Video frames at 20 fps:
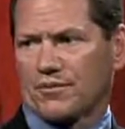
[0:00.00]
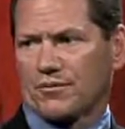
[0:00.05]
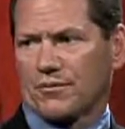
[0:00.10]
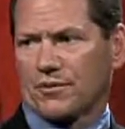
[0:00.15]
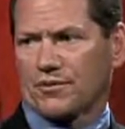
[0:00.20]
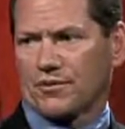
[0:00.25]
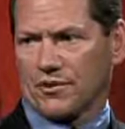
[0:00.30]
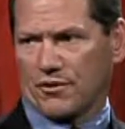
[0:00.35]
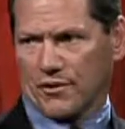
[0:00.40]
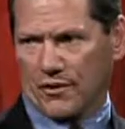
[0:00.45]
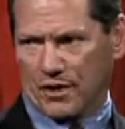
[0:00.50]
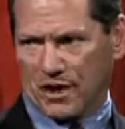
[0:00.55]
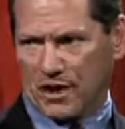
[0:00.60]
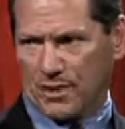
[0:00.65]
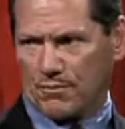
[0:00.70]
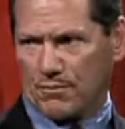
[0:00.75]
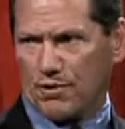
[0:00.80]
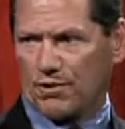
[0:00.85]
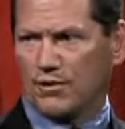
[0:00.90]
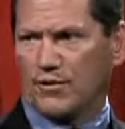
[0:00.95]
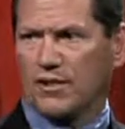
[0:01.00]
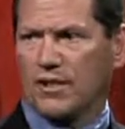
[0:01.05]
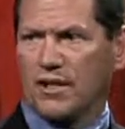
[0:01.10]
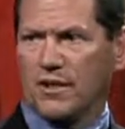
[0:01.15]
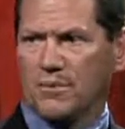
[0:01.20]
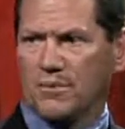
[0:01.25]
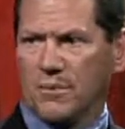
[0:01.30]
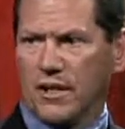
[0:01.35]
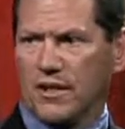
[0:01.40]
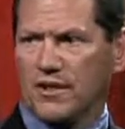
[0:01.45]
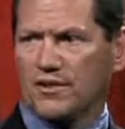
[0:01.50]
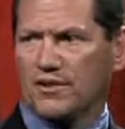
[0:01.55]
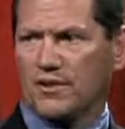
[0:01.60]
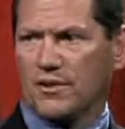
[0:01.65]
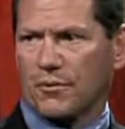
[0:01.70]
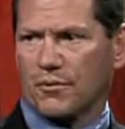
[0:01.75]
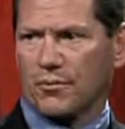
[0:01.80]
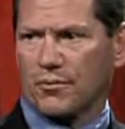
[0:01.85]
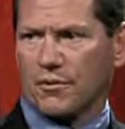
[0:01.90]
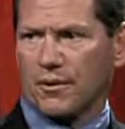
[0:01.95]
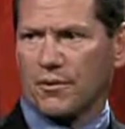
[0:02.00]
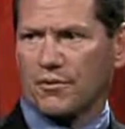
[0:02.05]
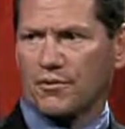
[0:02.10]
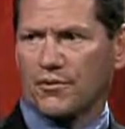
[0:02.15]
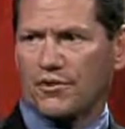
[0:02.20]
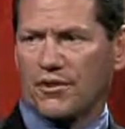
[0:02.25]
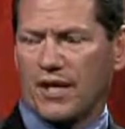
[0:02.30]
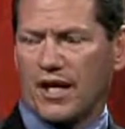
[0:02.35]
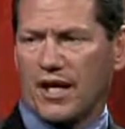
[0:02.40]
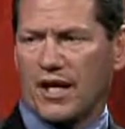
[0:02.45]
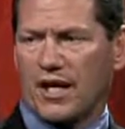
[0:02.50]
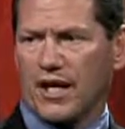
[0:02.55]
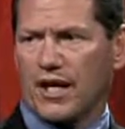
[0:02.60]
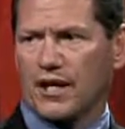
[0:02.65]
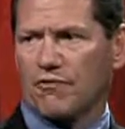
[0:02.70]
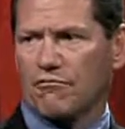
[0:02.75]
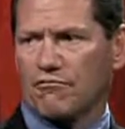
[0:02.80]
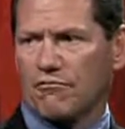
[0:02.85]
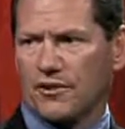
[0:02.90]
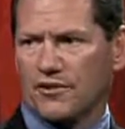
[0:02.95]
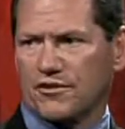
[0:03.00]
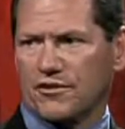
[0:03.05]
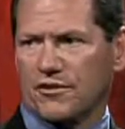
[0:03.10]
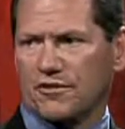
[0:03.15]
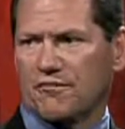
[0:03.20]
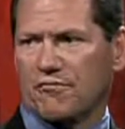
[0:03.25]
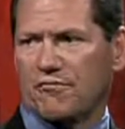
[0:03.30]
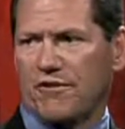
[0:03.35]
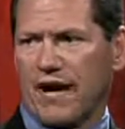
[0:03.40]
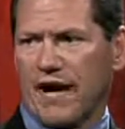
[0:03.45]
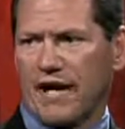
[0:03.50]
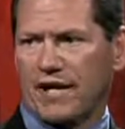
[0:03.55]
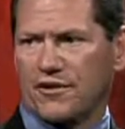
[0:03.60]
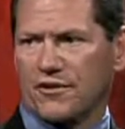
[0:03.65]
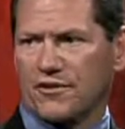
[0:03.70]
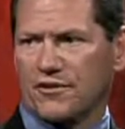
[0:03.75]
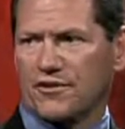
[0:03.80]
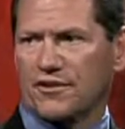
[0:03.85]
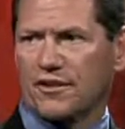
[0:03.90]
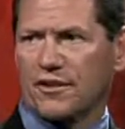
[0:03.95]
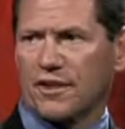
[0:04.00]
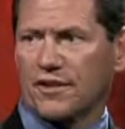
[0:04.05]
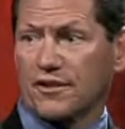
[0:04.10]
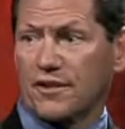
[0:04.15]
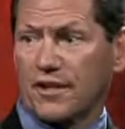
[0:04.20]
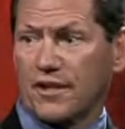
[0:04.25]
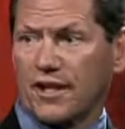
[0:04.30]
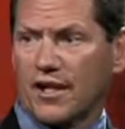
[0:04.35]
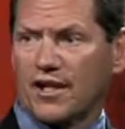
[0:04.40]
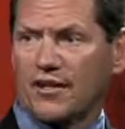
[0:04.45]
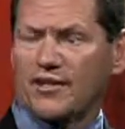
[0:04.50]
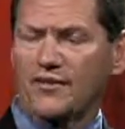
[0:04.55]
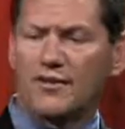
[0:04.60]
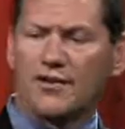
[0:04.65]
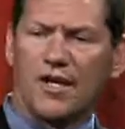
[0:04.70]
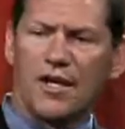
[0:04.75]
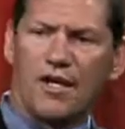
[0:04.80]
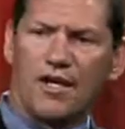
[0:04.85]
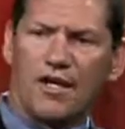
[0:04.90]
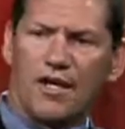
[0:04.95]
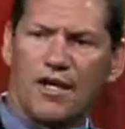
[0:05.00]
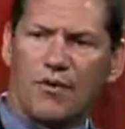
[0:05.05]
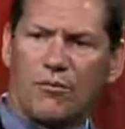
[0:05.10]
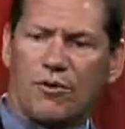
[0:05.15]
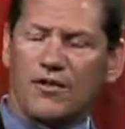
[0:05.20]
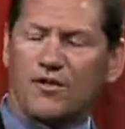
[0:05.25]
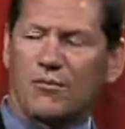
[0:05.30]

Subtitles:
which are community-based approach to high-risk factors and indicators. And once we